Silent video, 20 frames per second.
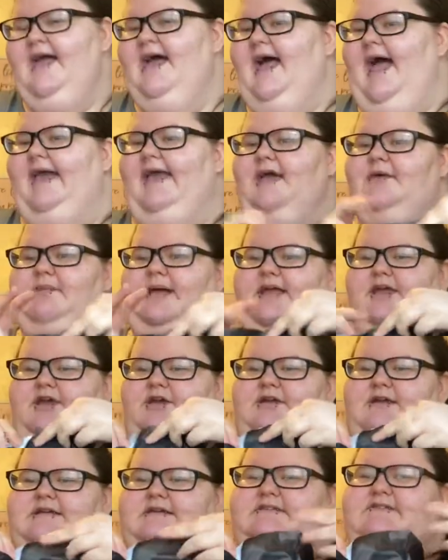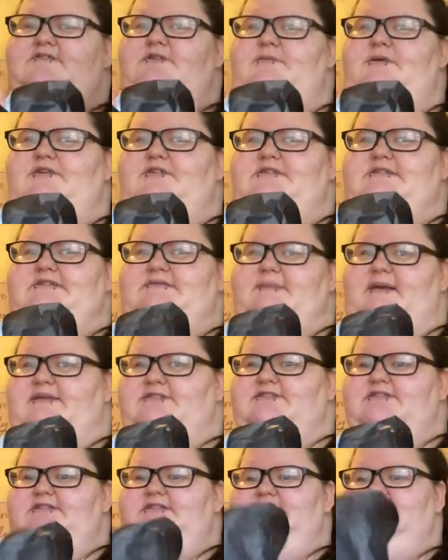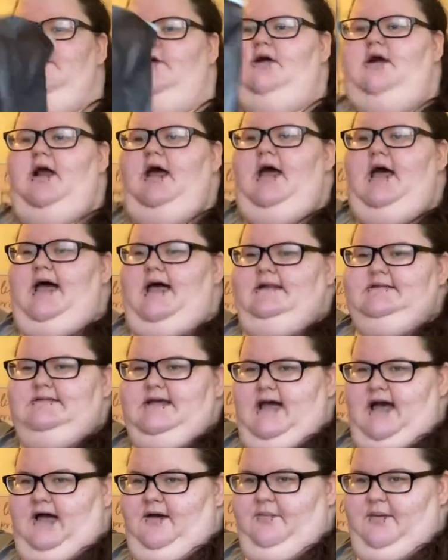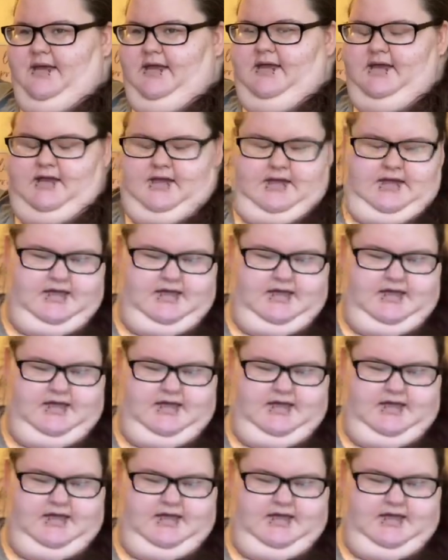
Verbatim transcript: I get my earrings from either Spencer's or Hot Topic.